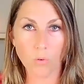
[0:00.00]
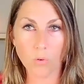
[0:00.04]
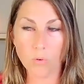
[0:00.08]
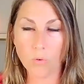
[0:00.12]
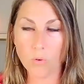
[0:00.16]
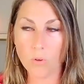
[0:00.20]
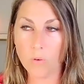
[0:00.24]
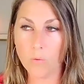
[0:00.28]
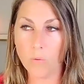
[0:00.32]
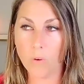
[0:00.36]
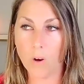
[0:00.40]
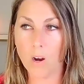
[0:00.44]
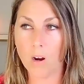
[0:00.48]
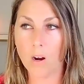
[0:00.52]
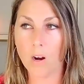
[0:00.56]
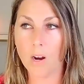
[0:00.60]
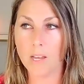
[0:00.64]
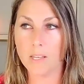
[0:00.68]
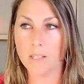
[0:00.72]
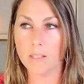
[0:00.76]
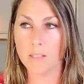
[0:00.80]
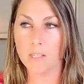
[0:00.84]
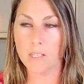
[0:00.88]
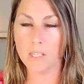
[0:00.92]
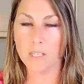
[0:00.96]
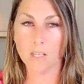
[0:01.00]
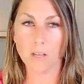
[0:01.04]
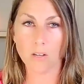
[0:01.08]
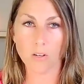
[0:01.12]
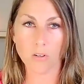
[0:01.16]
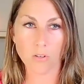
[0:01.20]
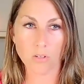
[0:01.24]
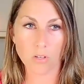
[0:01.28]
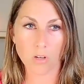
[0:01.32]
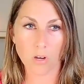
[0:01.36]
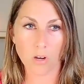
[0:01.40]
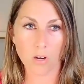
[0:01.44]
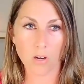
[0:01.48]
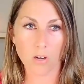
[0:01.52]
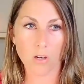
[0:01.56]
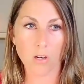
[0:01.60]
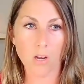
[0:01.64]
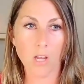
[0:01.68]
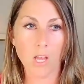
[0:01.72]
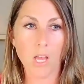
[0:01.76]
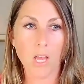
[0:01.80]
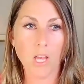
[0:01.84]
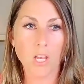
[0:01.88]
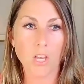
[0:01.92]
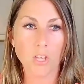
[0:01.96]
who you are as a son or daughter,